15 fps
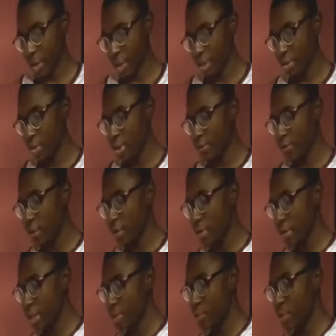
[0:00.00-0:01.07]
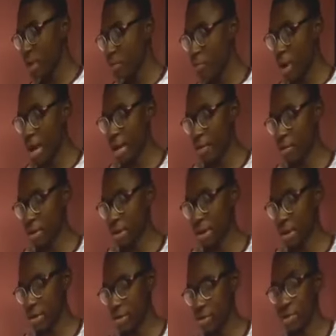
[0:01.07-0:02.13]
So it follows that when y equals
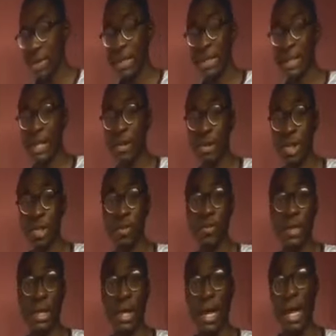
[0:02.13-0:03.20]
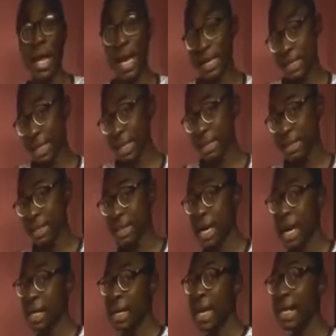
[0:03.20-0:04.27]
0, it is the equation of the x-axis,
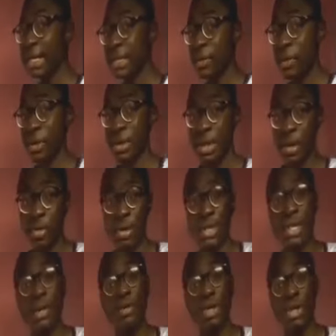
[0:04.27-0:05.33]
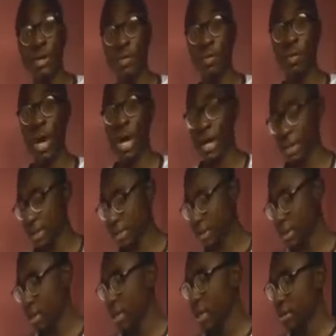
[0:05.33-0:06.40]
and x equals 0 is the equation of the
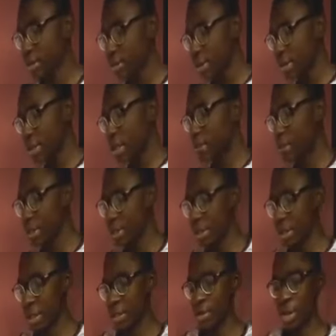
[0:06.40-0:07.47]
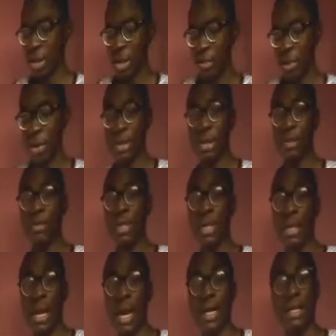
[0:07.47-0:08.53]
y-axis. So these are basically talking about the
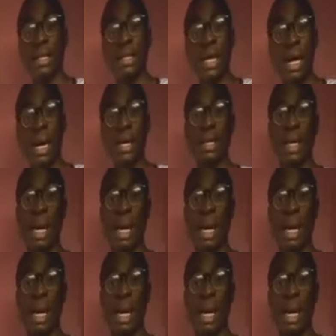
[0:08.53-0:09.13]
lines and the